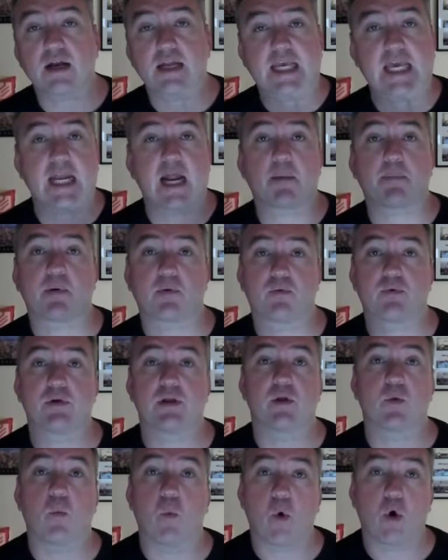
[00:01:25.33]
get up and
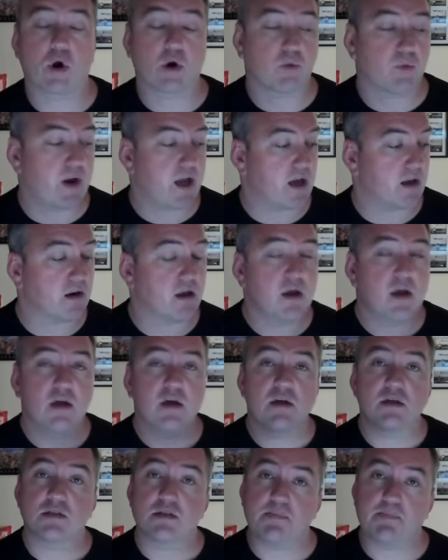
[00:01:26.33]
really walk around.
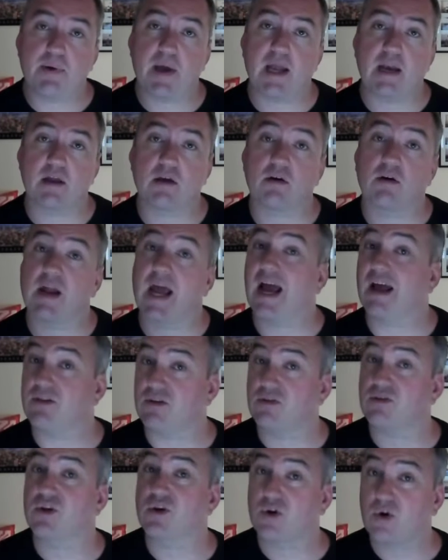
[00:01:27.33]
Depending on how
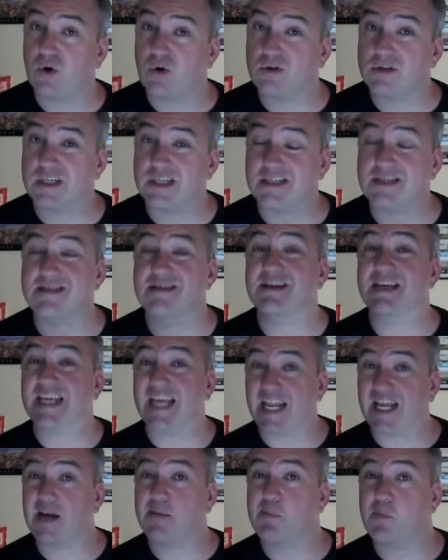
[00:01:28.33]
long the call is,
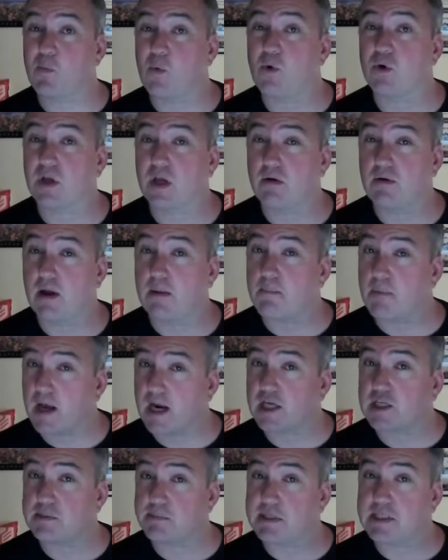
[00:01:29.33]
getting up and walking around might
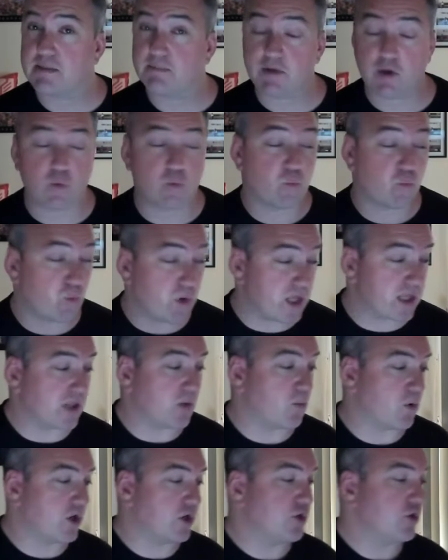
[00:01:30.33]
actually be something you really
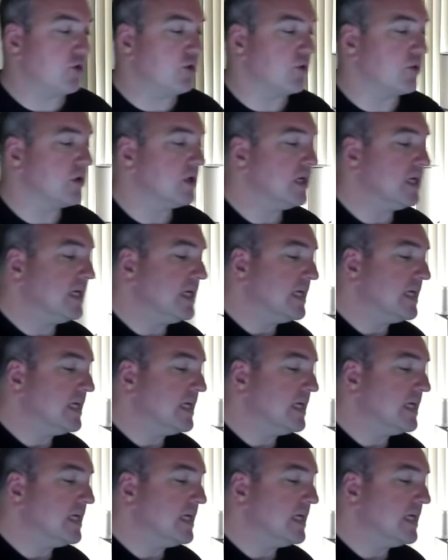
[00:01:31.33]
want to do.